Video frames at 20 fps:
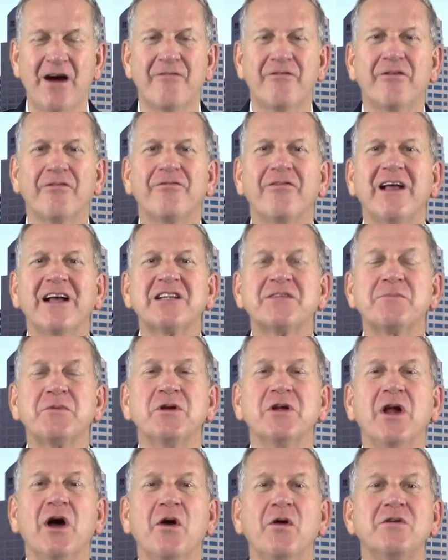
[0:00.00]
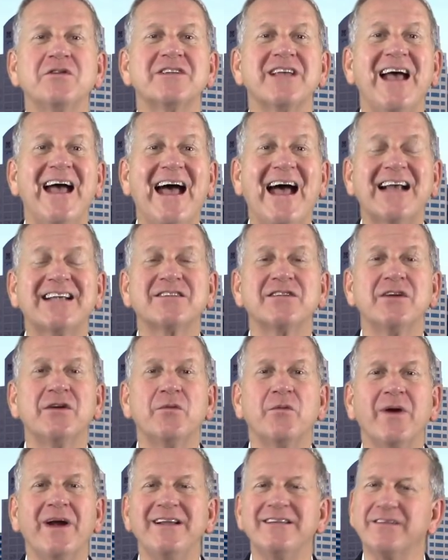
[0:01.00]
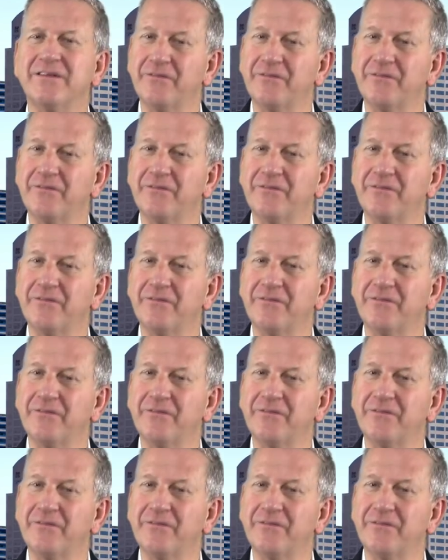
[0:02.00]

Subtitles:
For flexible loans, excellent rates,